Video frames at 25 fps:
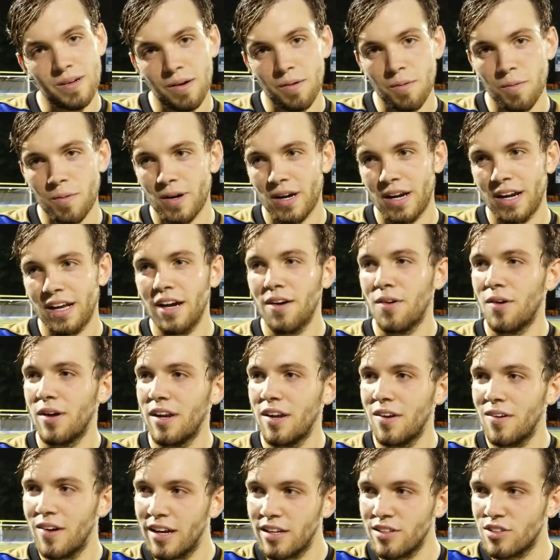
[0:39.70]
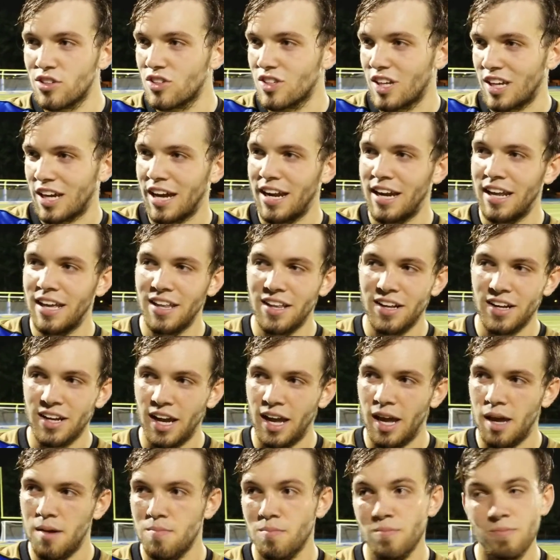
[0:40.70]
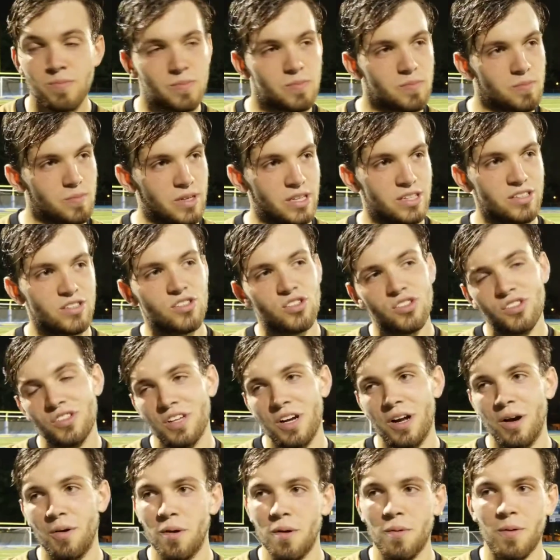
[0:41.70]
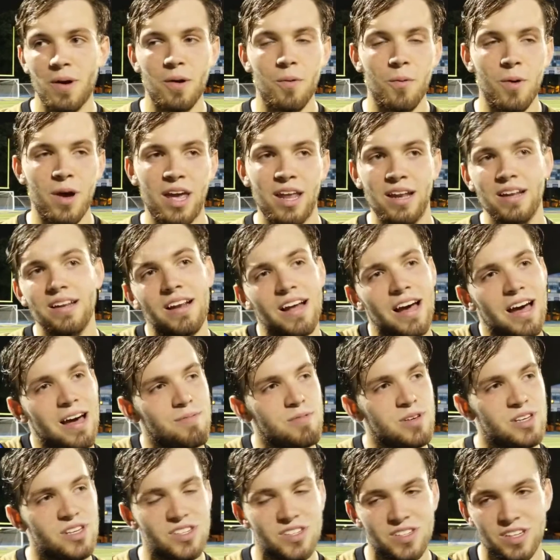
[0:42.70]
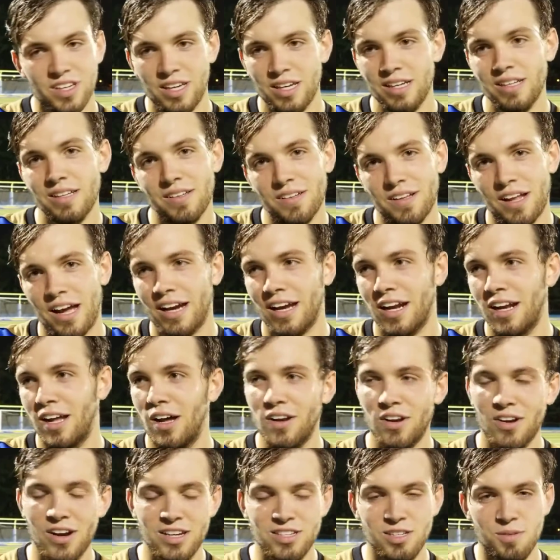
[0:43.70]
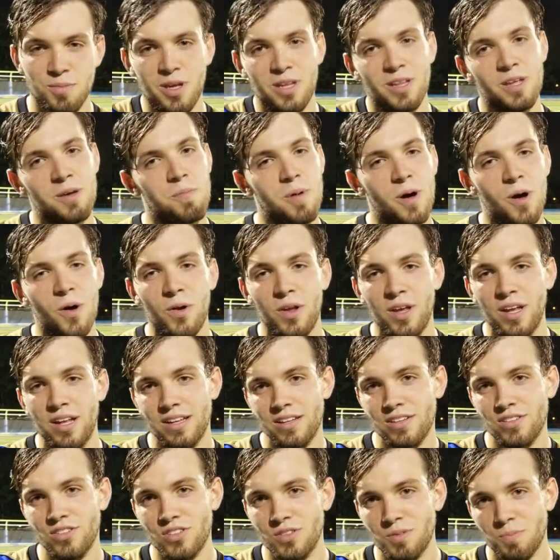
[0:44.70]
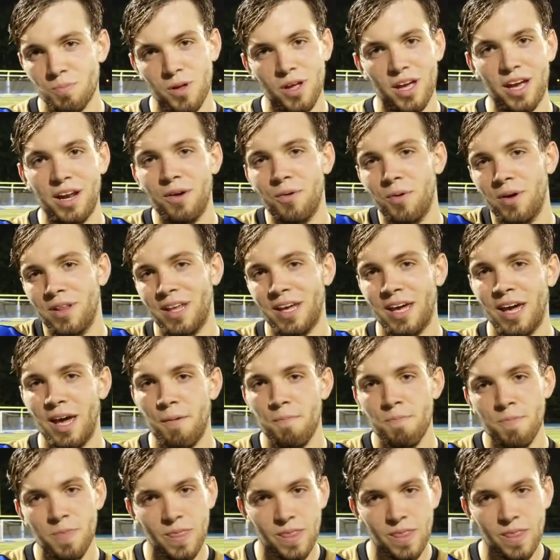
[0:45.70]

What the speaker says: We're going to go into it just like any other game. But, just, you know, we want to win, obviously. Not going to underestimate the opponent. Just playing to win the game.